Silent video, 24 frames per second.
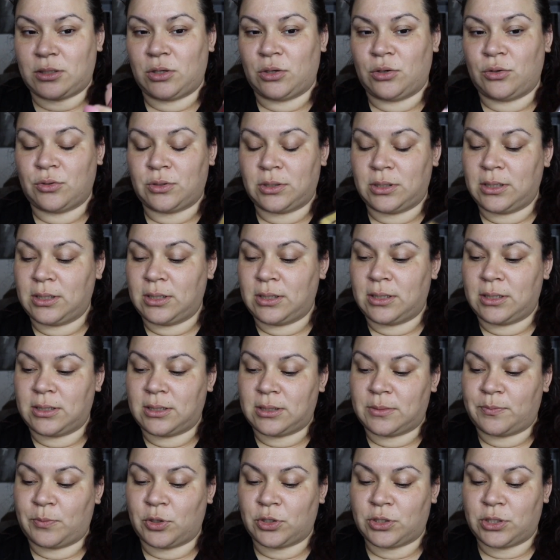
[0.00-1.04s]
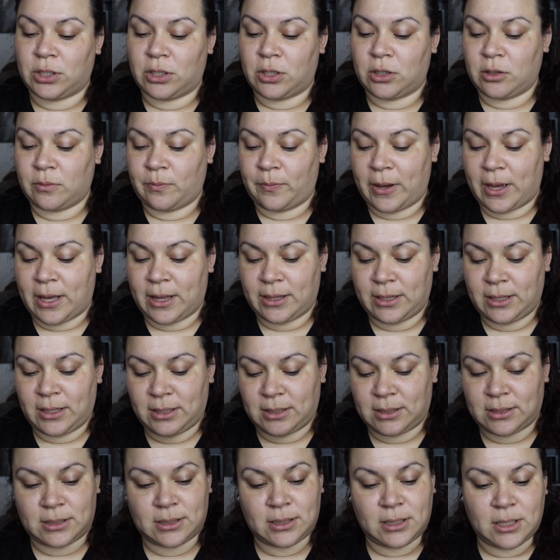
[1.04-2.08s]
using this particular
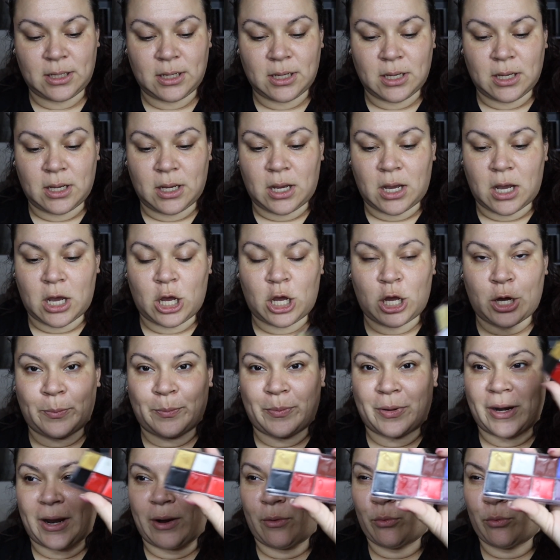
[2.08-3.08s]
palette, but I